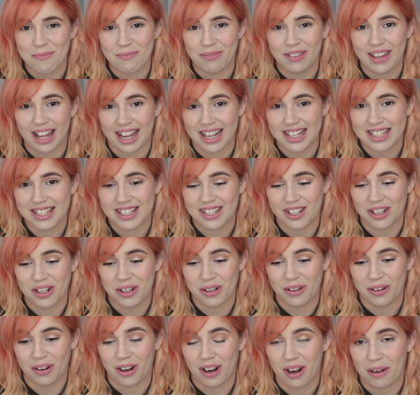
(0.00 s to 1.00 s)
that's
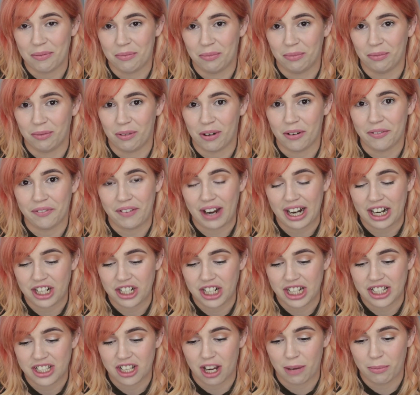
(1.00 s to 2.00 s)
what fact
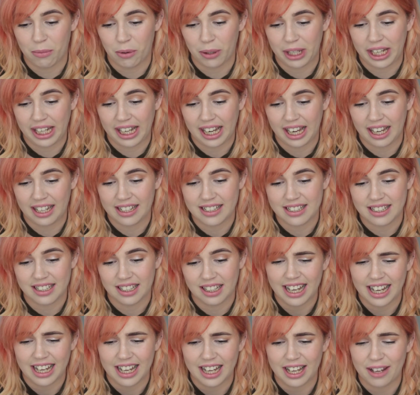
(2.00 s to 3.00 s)
sheets I'm looking at.
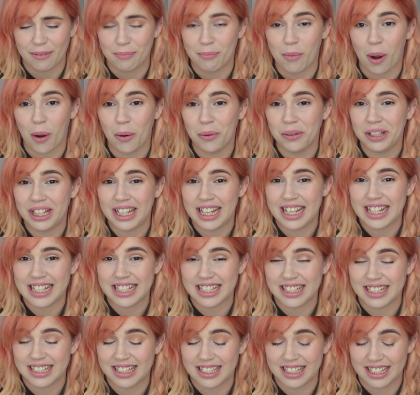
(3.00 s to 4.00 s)
Molar
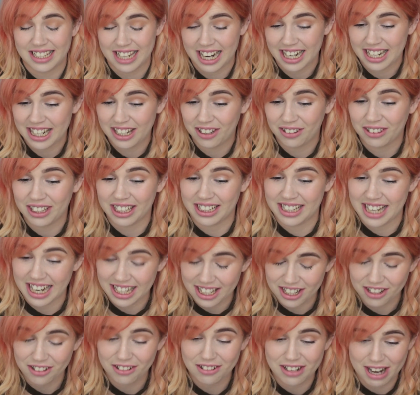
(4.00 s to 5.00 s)
is the
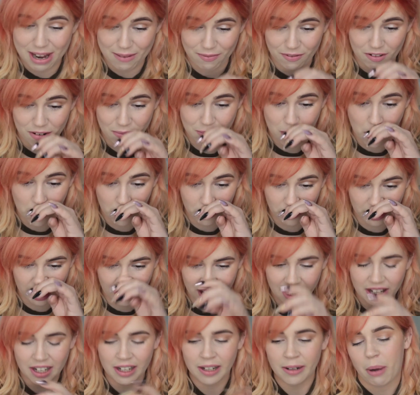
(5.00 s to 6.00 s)
technical name for a
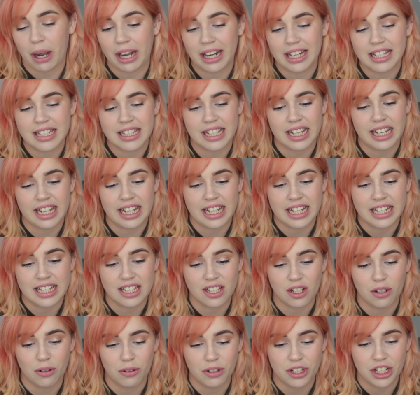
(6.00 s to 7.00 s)
molar pregnancy is
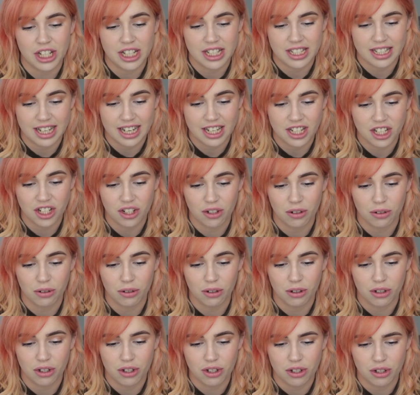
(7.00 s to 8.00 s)
called
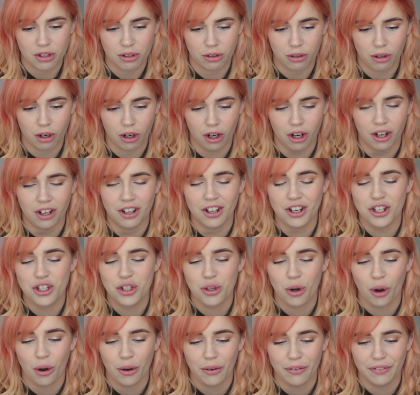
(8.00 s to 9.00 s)
gestational
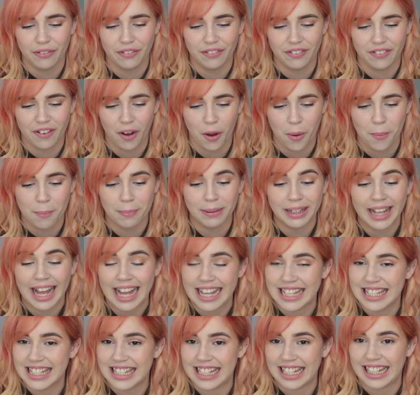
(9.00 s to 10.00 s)

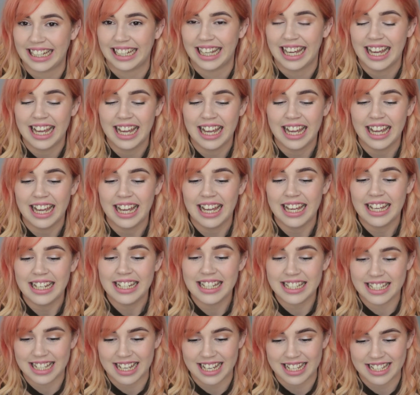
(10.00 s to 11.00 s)
trophoblastic
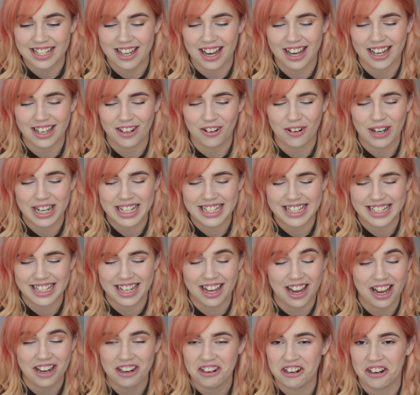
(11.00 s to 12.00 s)
disease. I don't
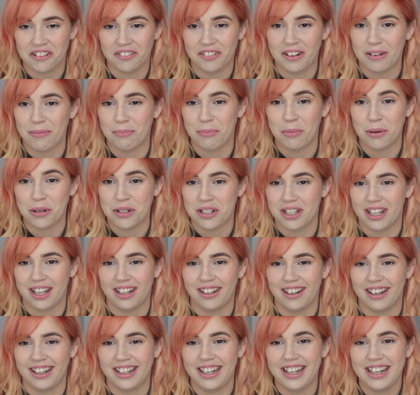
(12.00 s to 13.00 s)
know if I butcher that,
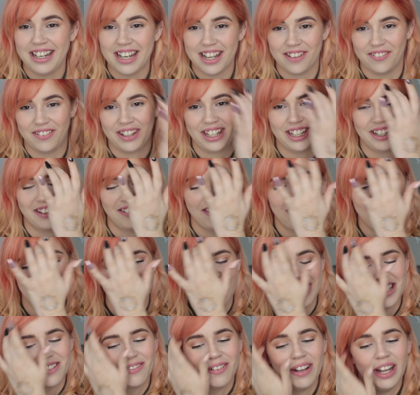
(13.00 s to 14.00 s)
but I can never get it right, I
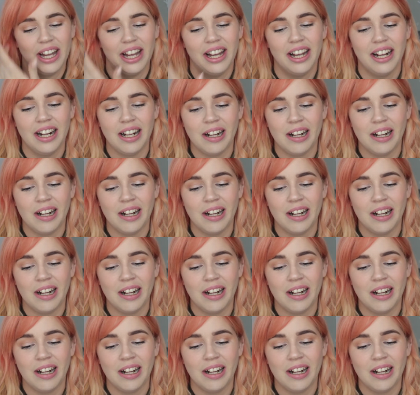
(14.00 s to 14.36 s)
swear.